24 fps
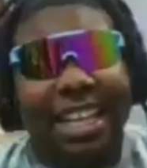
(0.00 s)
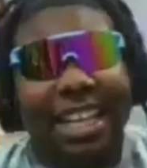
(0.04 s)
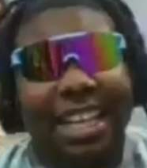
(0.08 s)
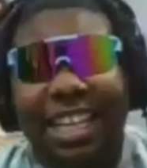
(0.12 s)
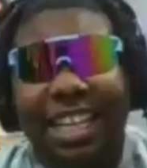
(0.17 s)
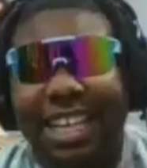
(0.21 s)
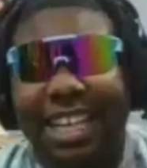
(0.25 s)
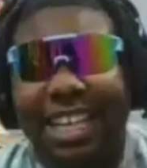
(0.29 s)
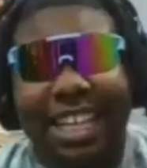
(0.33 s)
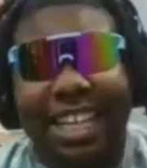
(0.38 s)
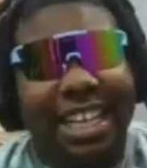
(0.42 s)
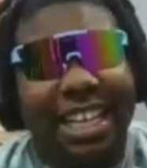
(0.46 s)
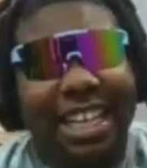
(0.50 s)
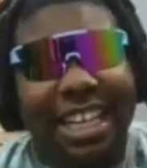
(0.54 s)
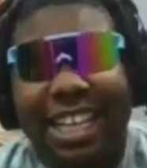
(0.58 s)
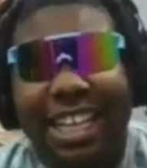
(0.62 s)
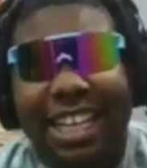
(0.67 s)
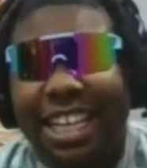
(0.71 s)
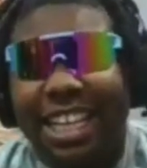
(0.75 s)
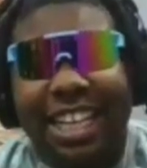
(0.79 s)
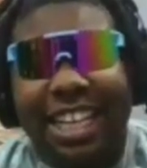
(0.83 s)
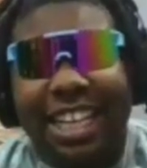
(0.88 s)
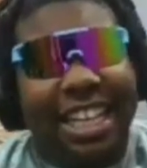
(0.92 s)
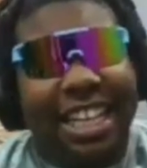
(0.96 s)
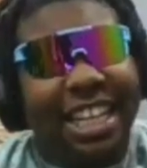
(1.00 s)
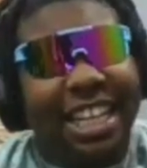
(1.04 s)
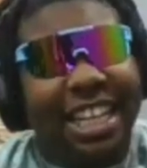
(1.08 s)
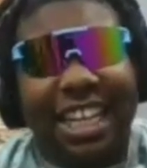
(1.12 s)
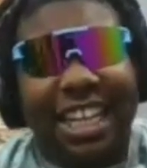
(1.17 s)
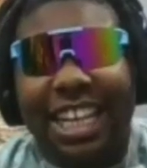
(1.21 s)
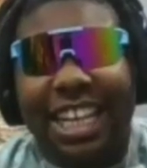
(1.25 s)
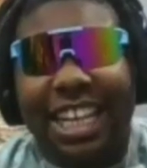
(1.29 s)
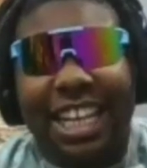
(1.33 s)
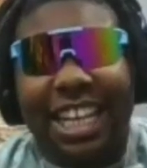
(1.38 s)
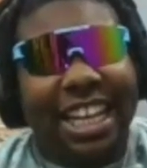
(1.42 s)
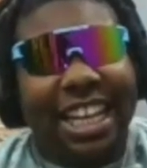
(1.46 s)
Yeah, like
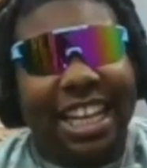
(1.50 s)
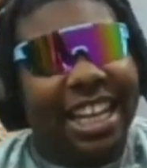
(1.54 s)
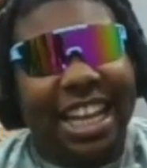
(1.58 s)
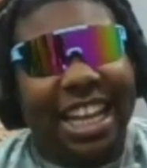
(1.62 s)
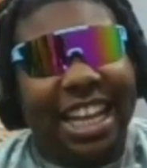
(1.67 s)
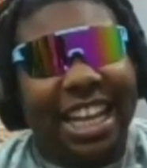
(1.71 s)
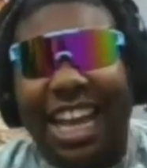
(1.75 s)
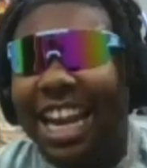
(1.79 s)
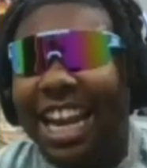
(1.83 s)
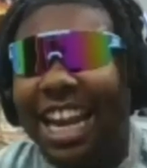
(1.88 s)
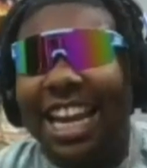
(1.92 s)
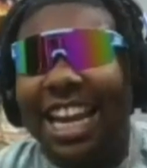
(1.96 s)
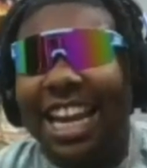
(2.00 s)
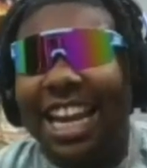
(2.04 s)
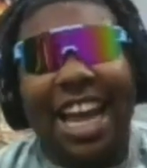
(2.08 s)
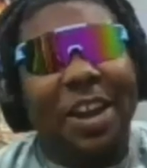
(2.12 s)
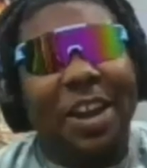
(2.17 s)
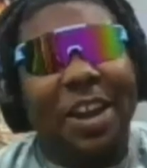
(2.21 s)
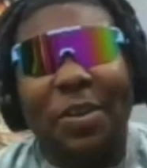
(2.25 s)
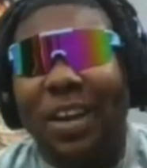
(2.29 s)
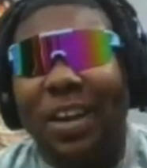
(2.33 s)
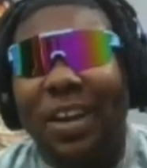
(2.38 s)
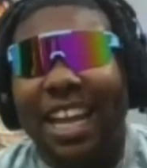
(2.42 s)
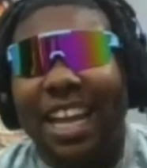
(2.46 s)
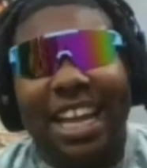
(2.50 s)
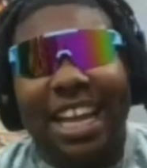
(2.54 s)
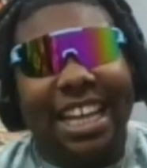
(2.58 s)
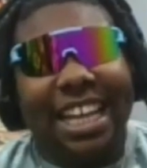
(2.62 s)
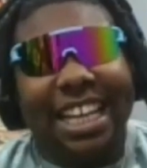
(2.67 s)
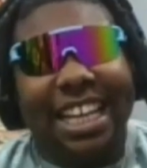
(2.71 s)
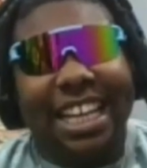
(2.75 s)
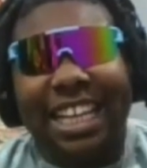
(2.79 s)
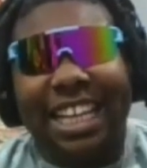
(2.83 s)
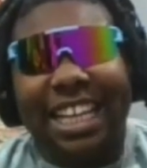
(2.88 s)
they in the basement. I did not know that. About,